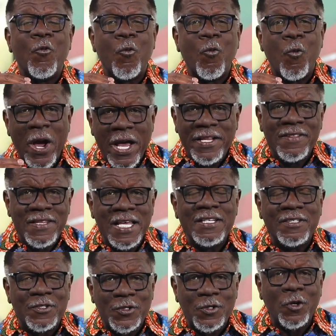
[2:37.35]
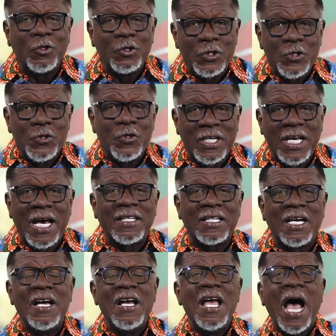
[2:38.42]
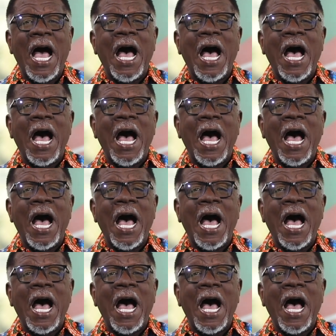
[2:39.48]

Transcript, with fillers: when they so do gather,